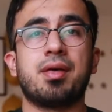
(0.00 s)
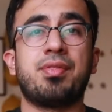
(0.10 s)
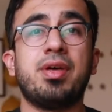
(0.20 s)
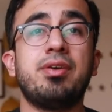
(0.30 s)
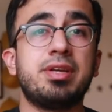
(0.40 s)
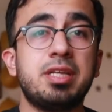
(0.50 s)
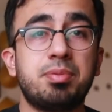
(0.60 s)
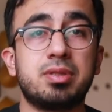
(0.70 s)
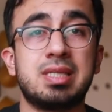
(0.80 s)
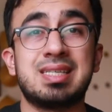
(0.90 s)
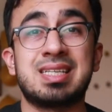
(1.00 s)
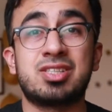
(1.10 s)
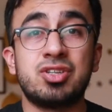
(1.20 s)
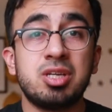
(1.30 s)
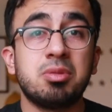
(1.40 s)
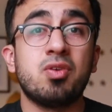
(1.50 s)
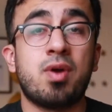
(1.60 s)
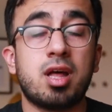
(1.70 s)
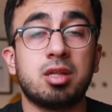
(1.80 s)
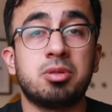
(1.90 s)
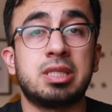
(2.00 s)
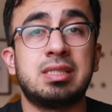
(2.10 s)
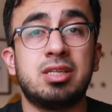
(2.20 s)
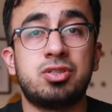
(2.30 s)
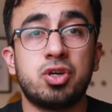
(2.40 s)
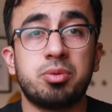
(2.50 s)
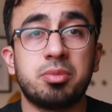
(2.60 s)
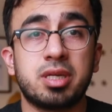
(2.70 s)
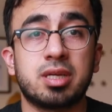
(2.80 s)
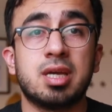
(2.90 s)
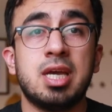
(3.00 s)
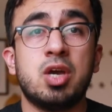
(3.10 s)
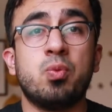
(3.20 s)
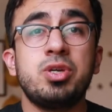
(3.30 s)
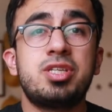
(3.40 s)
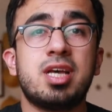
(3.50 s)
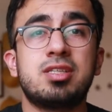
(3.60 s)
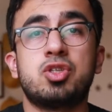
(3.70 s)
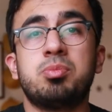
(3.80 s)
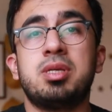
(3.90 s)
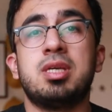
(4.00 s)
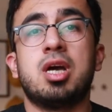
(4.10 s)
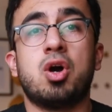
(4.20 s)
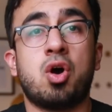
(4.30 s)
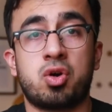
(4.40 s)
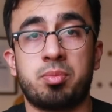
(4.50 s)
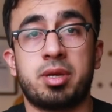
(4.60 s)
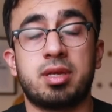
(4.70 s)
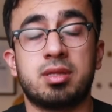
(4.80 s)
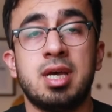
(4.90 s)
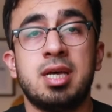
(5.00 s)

Their input is extremely valuable in determining which tests should be automated.